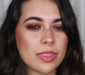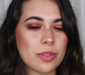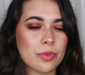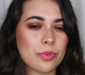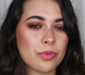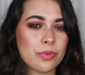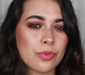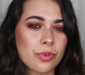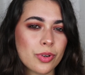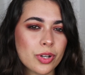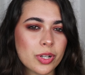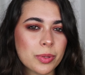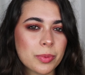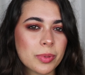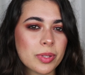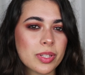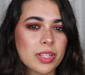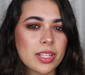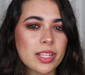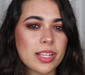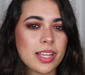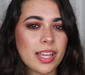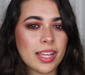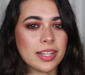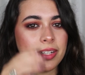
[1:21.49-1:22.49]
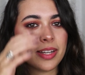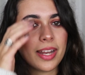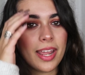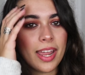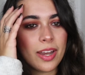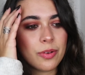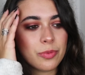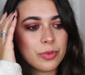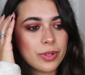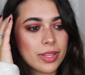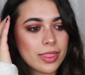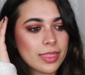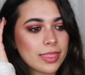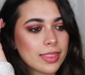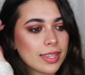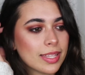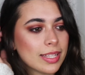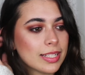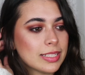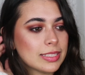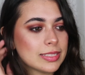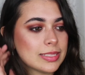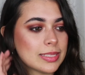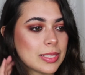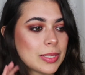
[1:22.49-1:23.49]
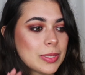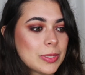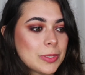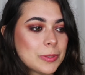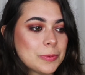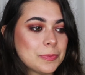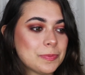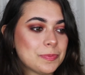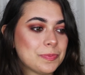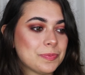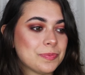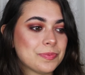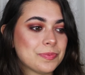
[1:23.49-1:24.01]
the formula and everything, so